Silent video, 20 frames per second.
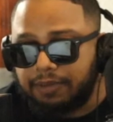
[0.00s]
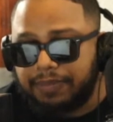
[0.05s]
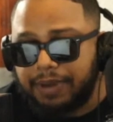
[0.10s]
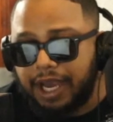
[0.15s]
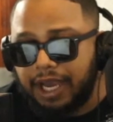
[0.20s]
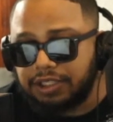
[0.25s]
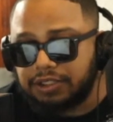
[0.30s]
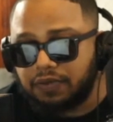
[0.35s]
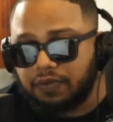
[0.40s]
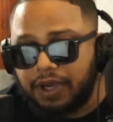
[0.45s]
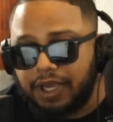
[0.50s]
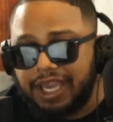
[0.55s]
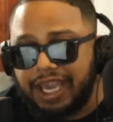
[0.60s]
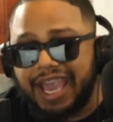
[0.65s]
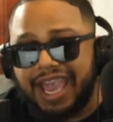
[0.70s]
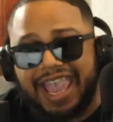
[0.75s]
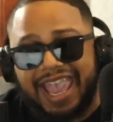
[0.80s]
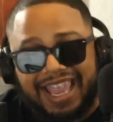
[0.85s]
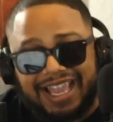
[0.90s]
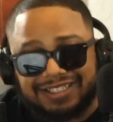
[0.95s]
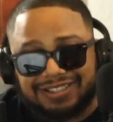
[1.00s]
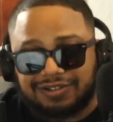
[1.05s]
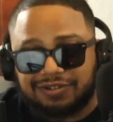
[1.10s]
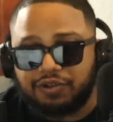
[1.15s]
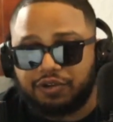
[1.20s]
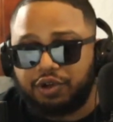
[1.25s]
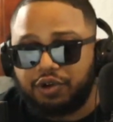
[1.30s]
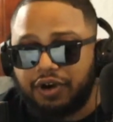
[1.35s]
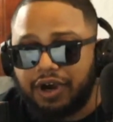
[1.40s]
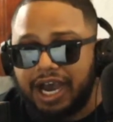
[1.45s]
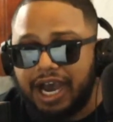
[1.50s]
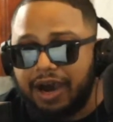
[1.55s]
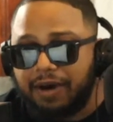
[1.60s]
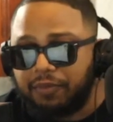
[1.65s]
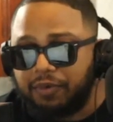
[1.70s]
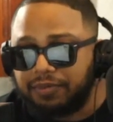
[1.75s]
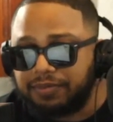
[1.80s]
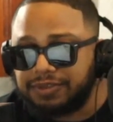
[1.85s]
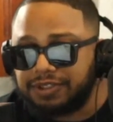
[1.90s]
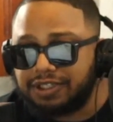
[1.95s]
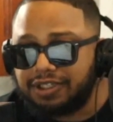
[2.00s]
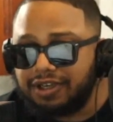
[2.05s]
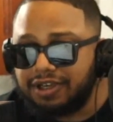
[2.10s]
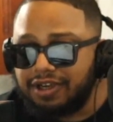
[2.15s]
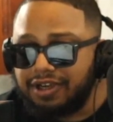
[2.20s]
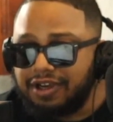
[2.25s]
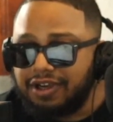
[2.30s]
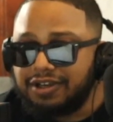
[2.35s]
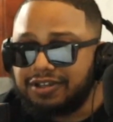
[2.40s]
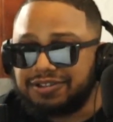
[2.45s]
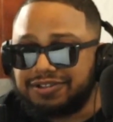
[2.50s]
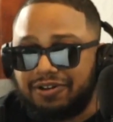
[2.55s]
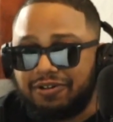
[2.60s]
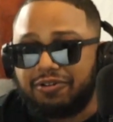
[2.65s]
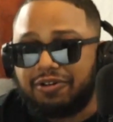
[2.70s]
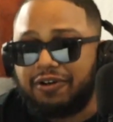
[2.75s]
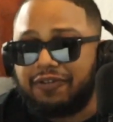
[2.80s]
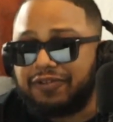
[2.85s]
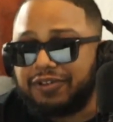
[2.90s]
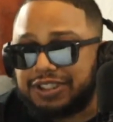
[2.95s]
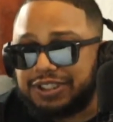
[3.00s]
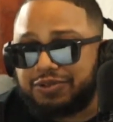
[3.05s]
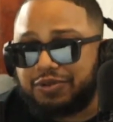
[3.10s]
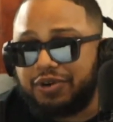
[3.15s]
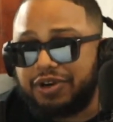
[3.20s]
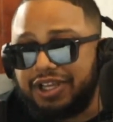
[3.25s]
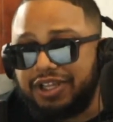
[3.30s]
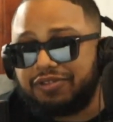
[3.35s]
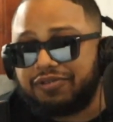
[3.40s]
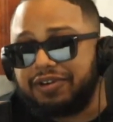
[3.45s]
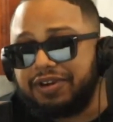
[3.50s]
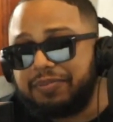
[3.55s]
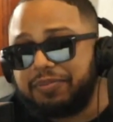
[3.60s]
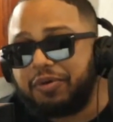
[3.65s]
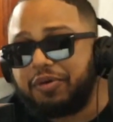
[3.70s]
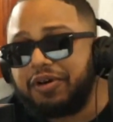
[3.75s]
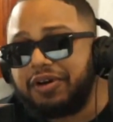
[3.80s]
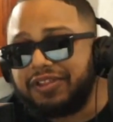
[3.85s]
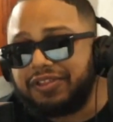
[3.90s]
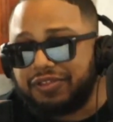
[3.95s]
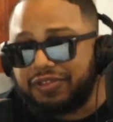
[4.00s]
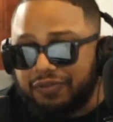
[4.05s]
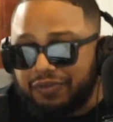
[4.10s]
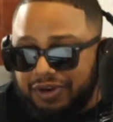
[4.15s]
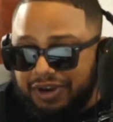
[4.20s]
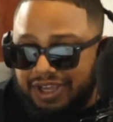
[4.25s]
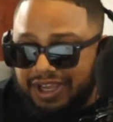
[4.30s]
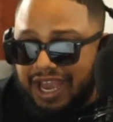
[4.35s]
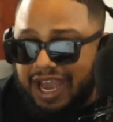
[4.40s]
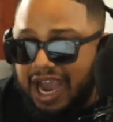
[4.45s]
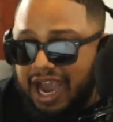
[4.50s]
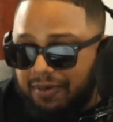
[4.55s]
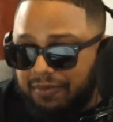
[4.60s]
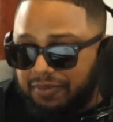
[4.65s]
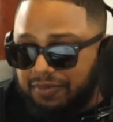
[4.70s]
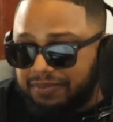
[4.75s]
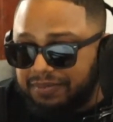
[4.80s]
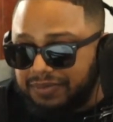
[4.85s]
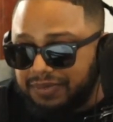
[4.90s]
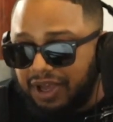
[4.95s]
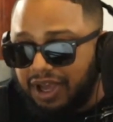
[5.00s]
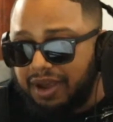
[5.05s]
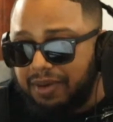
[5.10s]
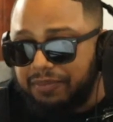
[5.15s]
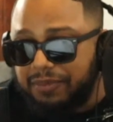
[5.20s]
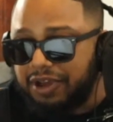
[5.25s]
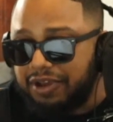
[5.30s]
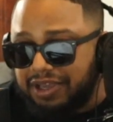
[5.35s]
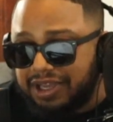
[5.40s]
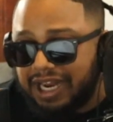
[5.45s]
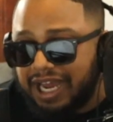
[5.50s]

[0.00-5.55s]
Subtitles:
passed away. He had 8 studio albums. Sold over 23.3 million